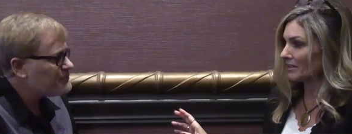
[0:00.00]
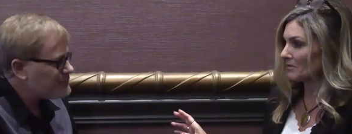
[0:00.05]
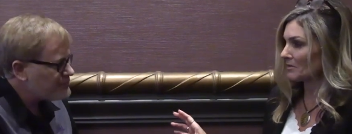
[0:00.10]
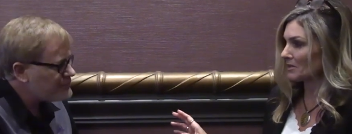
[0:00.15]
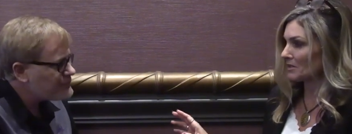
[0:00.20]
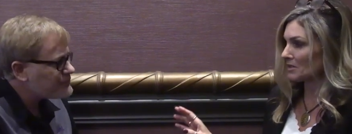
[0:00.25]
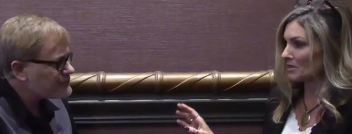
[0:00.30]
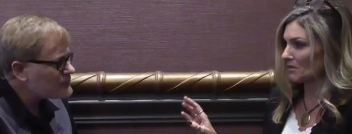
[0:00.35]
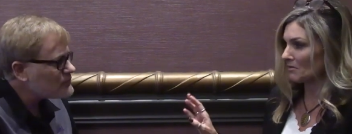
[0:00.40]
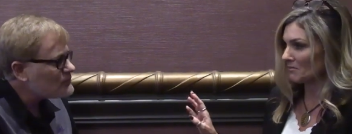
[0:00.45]
Speaker 1: that we're
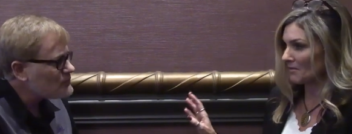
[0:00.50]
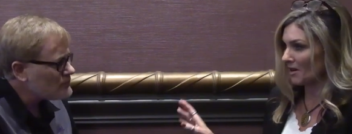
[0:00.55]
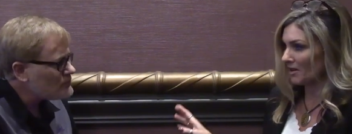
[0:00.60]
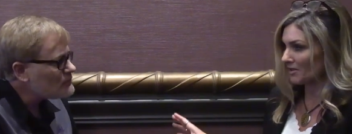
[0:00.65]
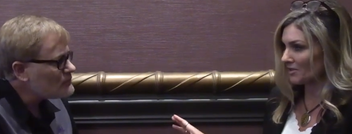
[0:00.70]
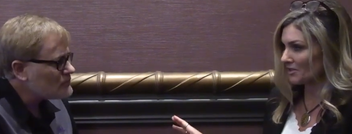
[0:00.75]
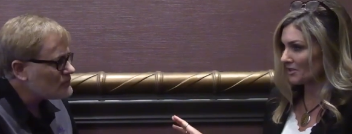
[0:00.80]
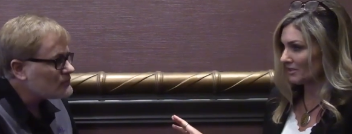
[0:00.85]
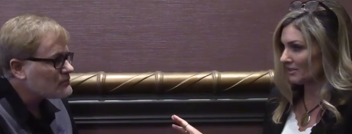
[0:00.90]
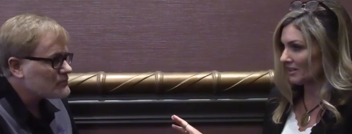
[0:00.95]
so
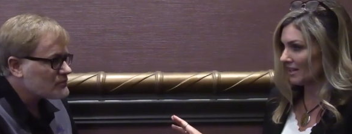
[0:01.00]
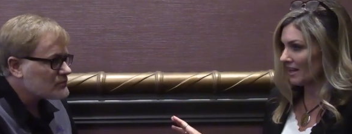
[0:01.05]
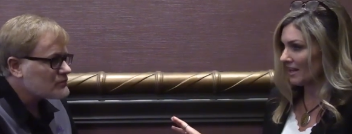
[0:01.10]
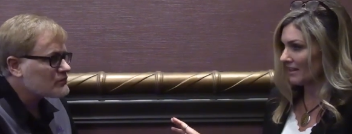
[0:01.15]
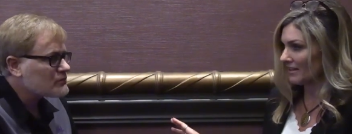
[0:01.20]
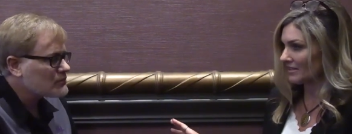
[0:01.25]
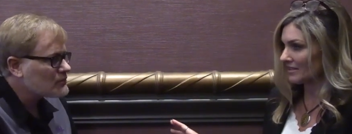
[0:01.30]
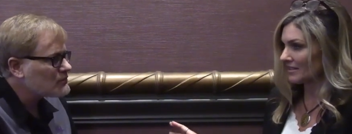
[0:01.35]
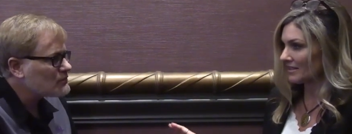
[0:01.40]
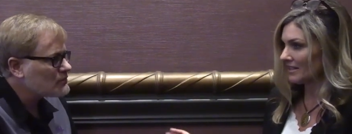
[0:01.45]

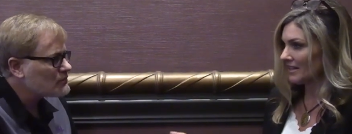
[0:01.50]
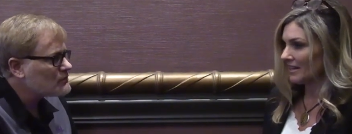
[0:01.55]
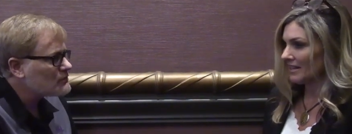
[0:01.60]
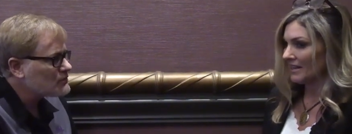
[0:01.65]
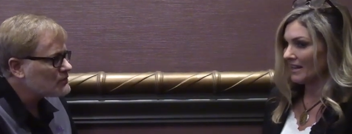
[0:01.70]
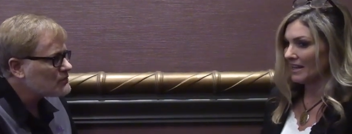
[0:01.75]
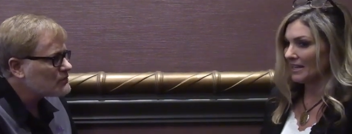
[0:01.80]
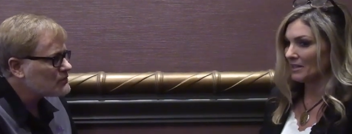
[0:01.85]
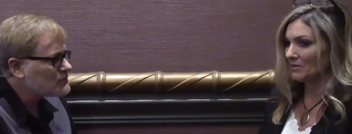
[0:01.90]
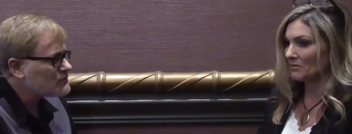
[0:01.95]
marginalized
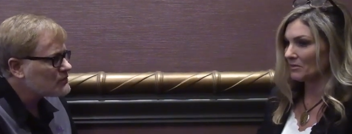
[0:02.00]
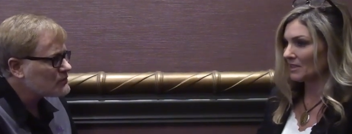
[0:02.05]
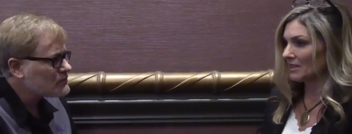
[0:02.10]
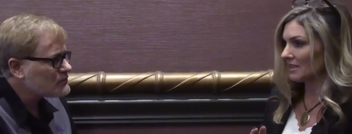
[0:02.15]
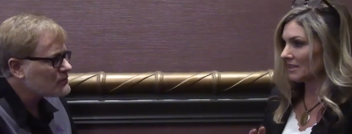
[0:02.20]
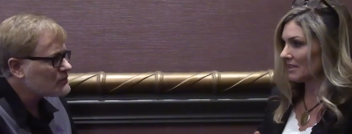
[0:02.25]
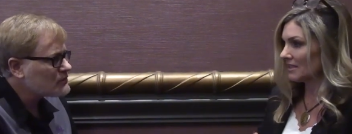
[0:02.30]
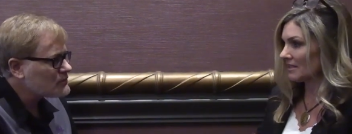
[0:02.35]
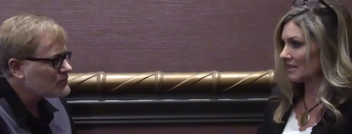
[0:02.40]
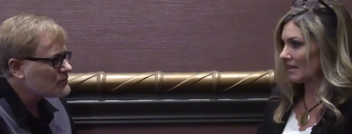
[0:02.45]
and it yeah.
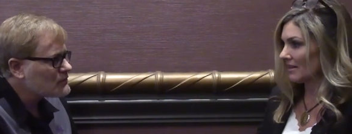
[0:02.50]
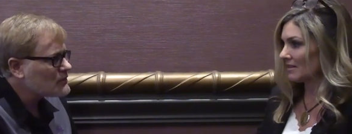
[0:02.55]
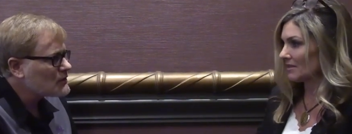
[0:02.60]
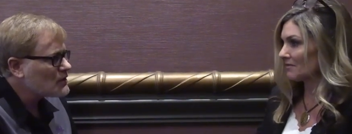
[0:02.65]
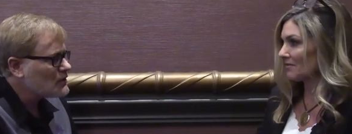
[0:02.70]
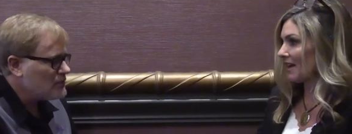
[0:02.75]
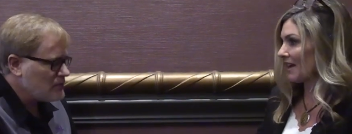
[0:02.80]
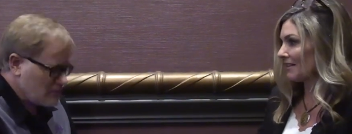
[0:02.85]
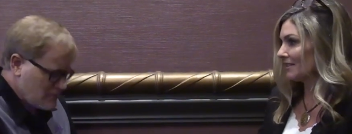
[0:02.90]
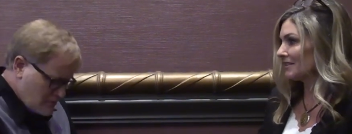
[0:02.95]
really does
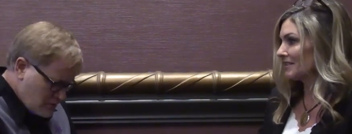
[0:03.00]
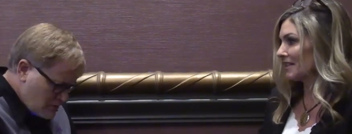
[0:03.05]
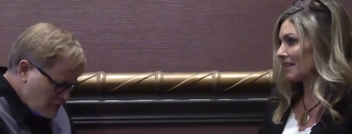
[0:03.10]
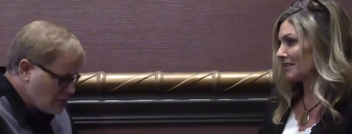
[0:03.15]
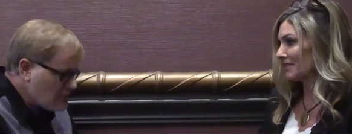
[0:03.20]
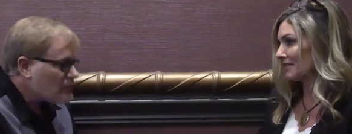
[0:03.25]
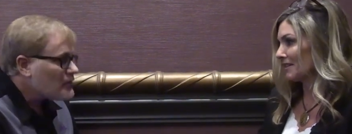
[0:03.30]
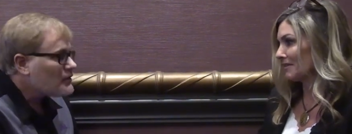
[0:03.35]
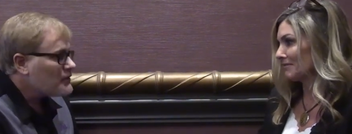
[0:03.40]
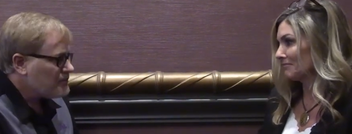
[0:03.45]
validate
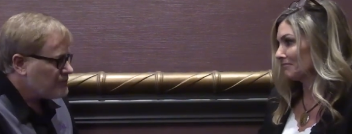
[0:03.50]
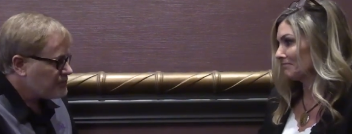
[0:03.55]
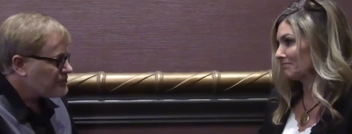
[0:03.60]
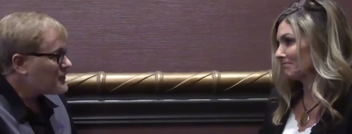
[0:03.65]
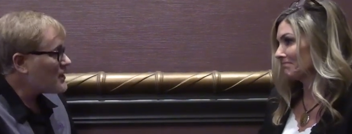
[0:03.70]
them.